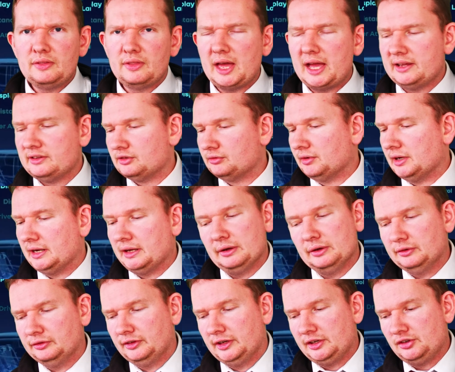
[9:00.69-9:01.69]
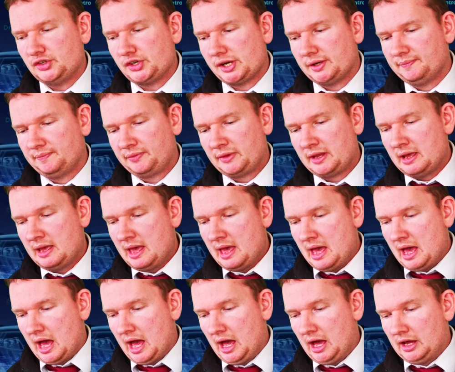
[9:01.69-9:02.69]
That is a really good feature.
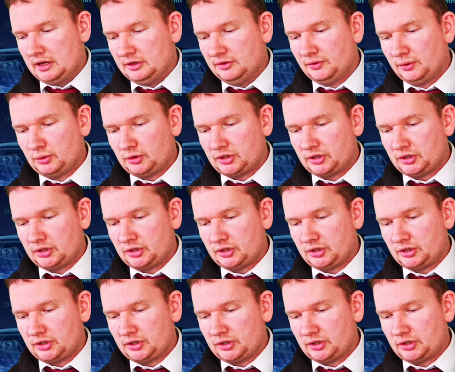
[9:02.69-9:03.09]
You've